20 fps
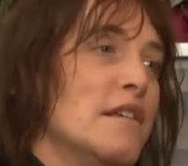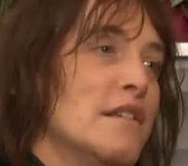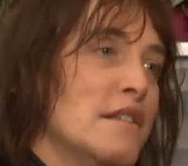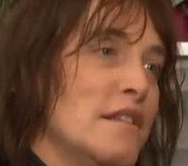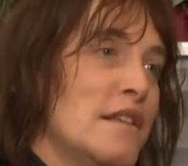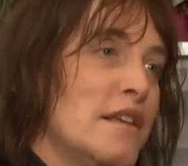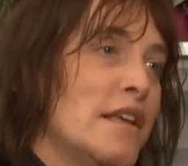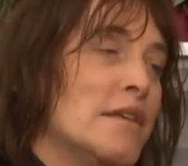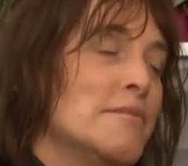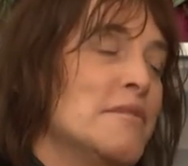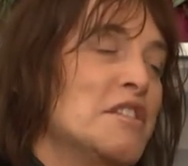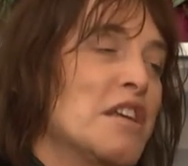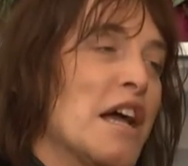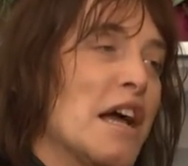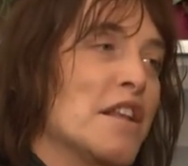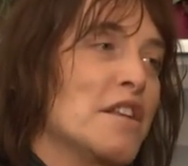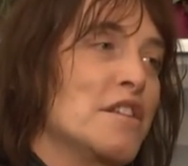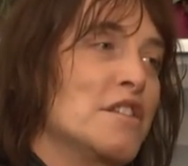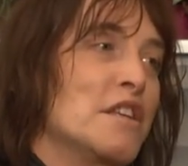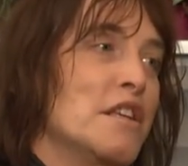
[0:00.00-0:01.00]
it can be
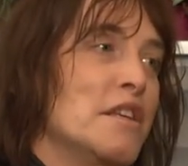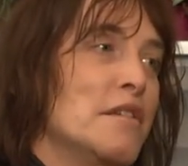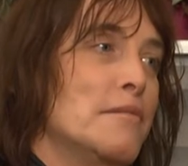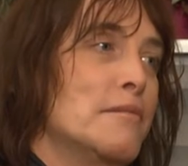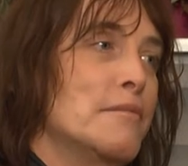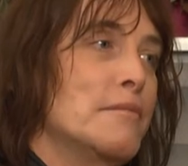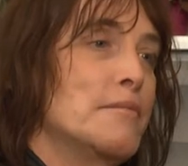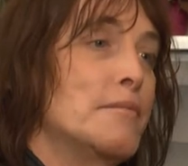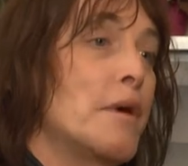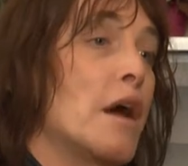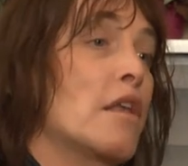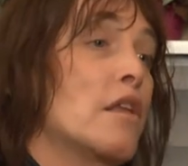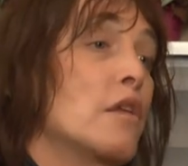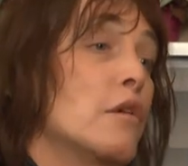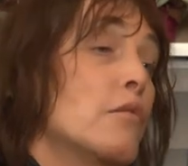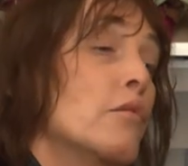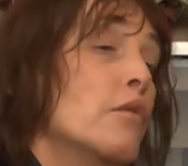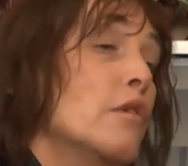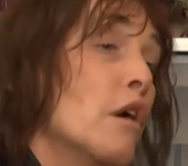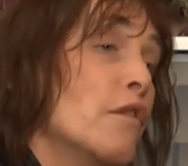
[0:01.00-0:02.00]
challenging, but
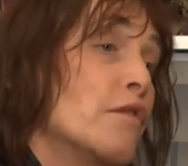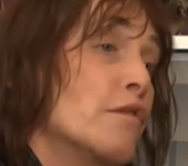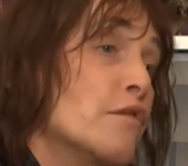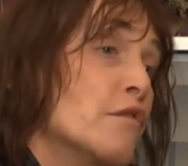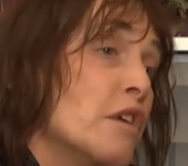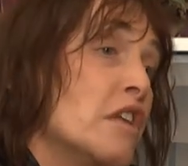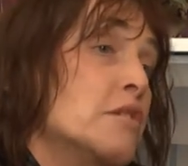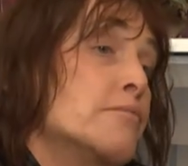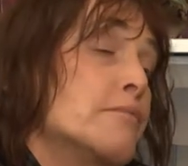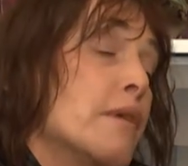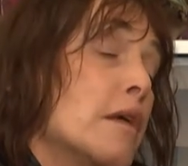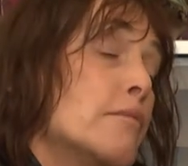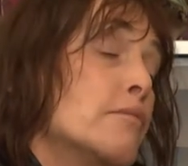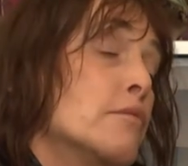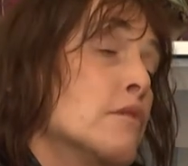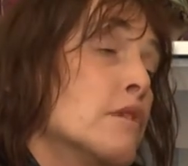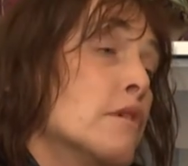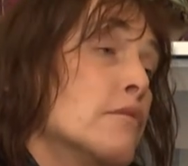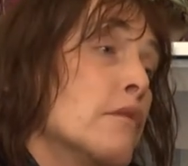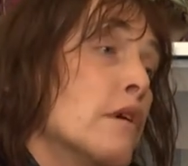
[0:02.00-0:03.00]
you will often reach
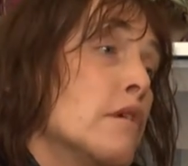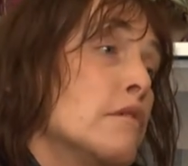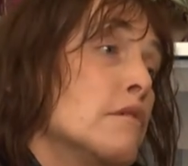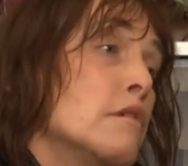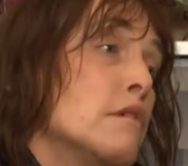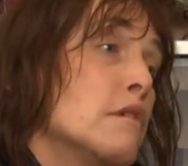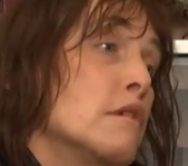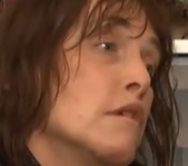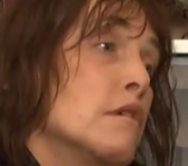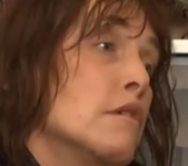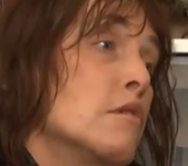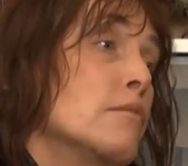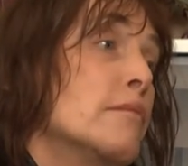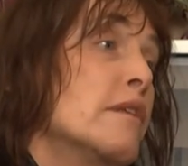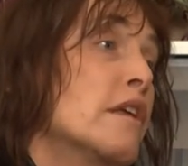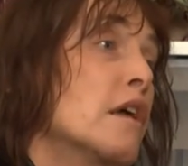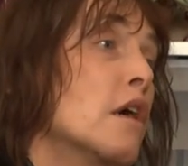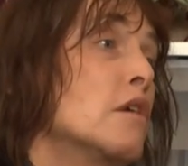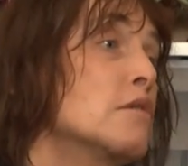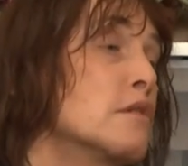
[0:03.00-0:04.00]
people that won't
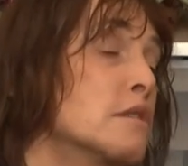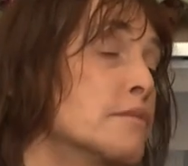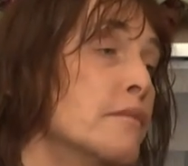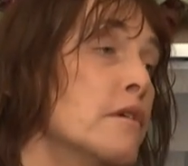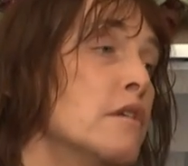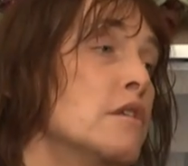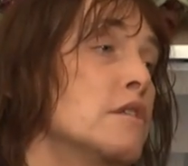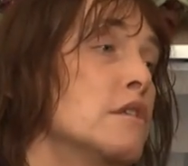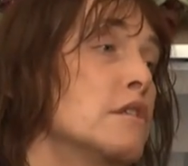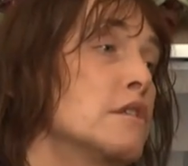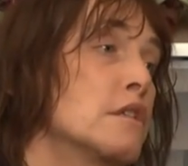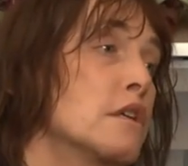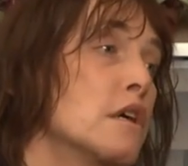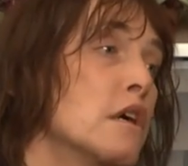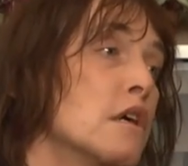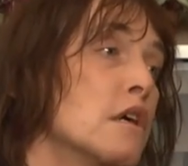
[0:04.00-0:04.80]
normally go to a spiritualist church.